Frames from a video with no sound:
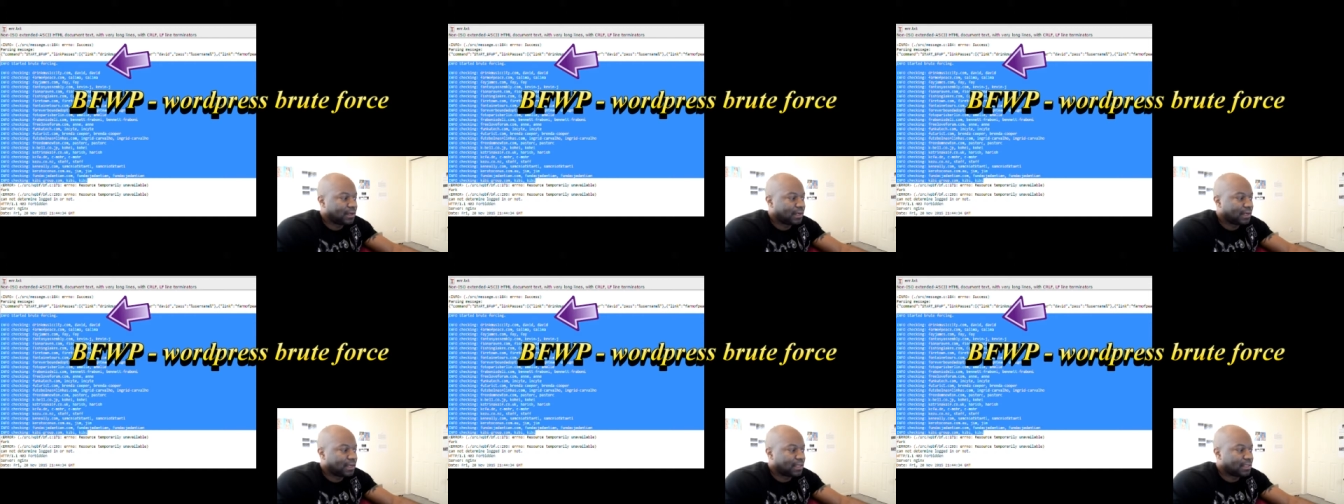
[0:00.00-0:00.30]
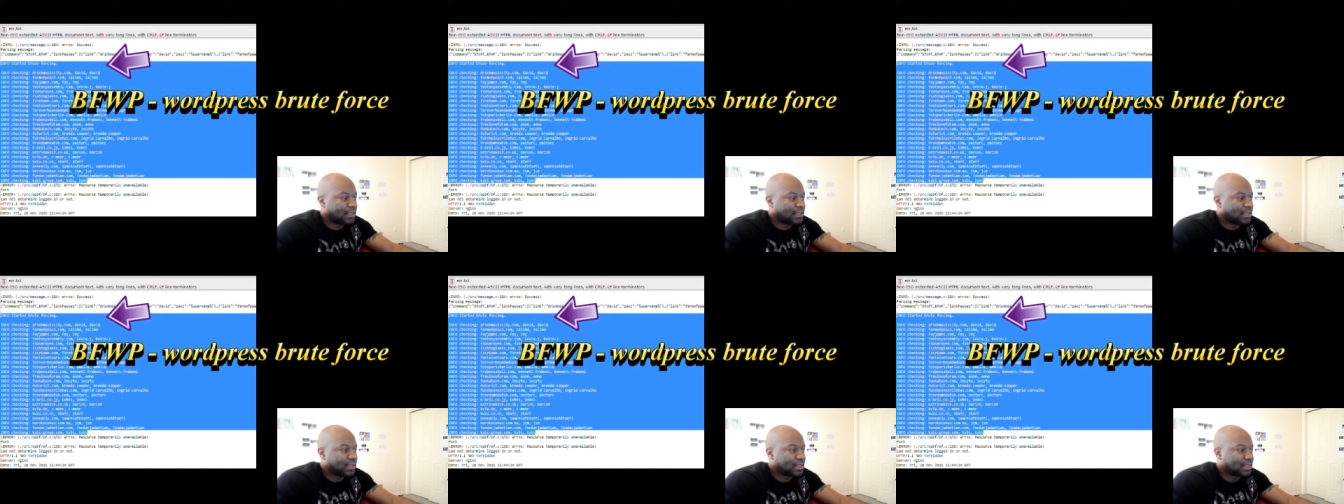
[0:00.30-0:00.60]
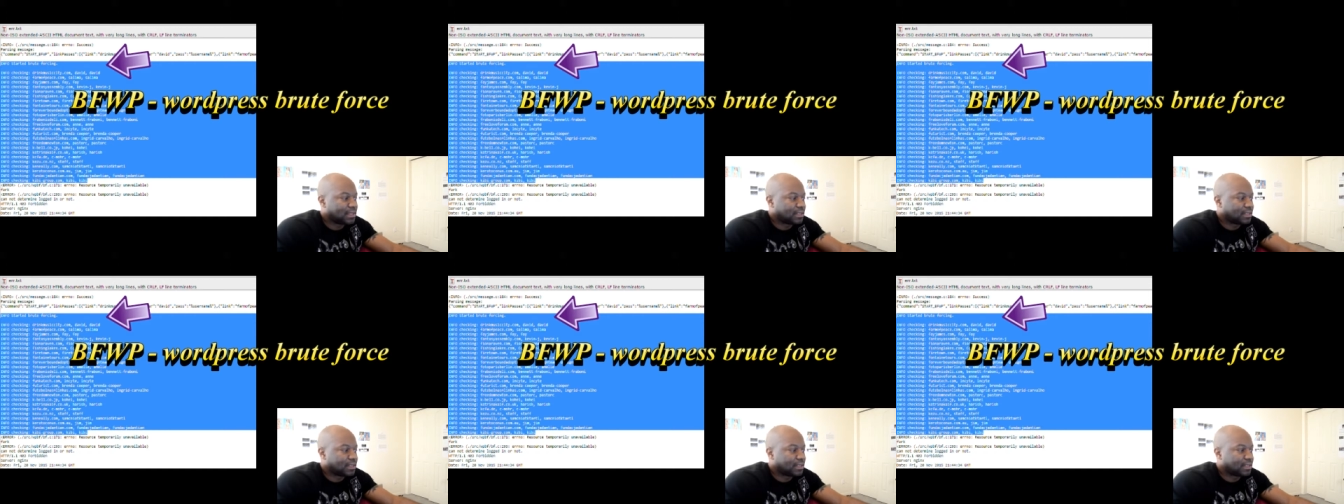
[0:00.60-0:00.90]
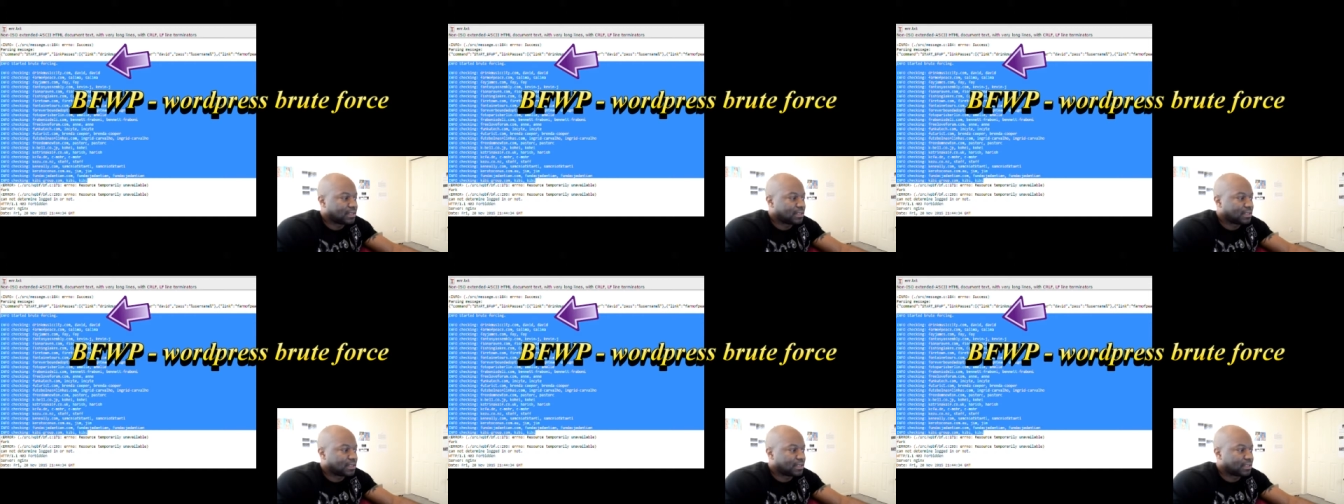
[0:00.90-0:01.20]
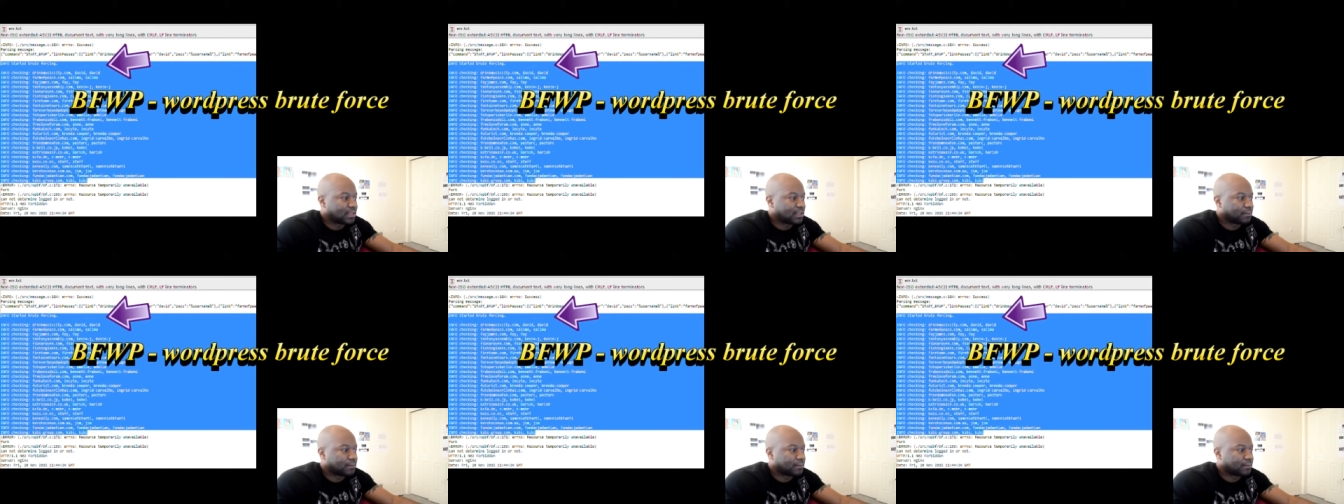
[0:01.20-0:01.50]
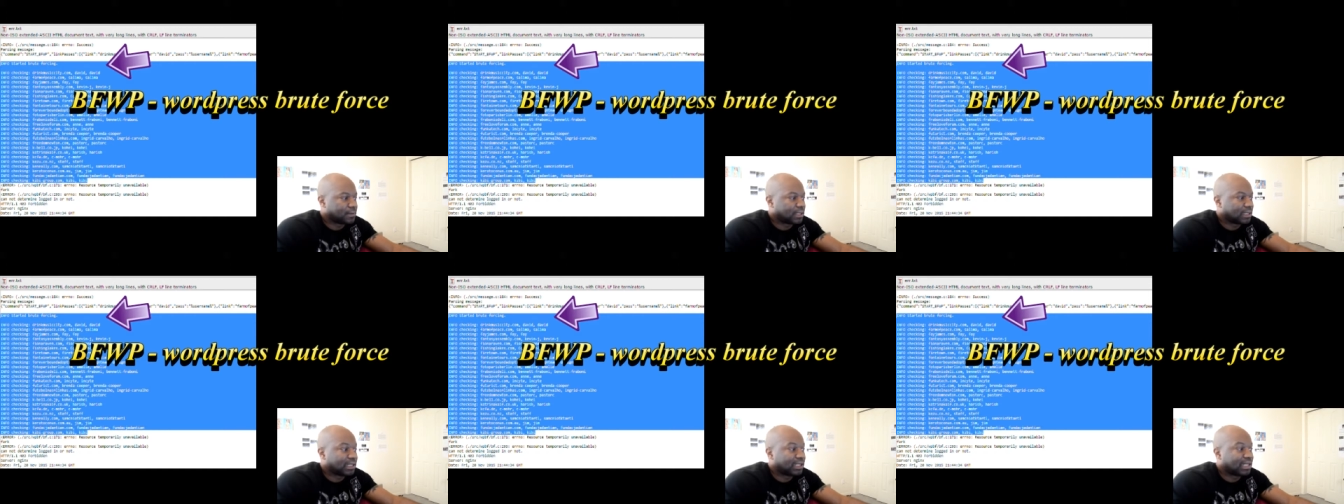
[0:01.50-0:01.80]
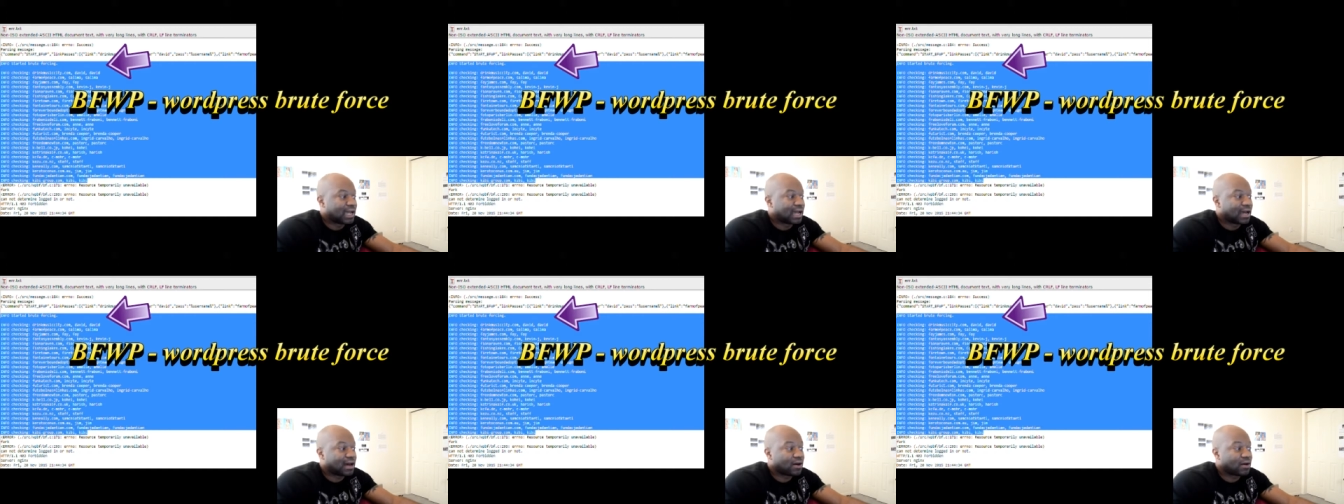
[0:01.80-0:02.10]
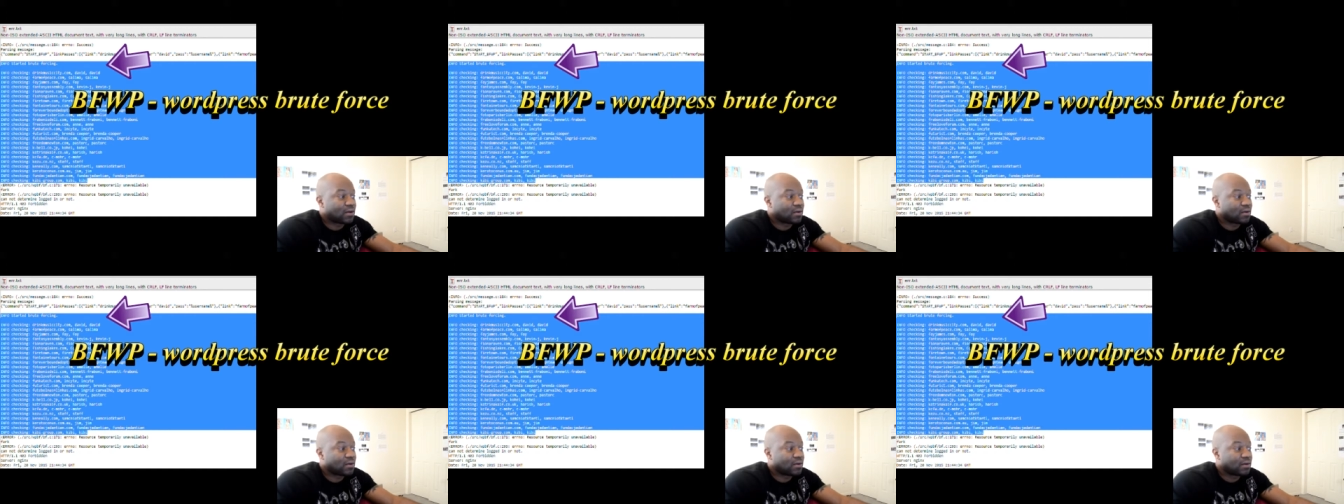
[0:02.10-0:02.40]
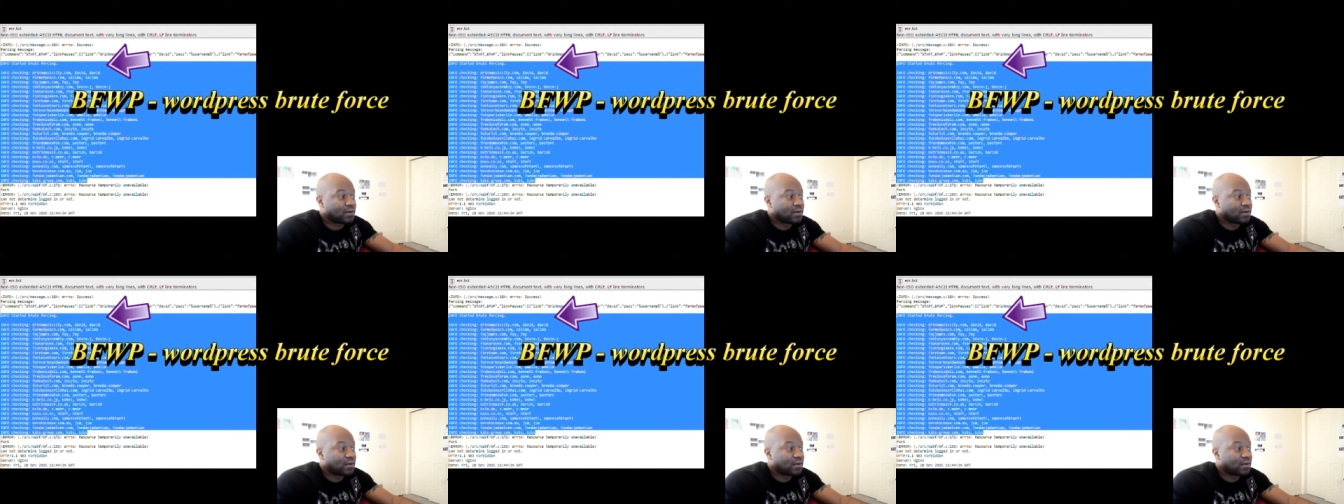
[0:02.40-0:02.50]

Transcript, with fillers: and then um, allow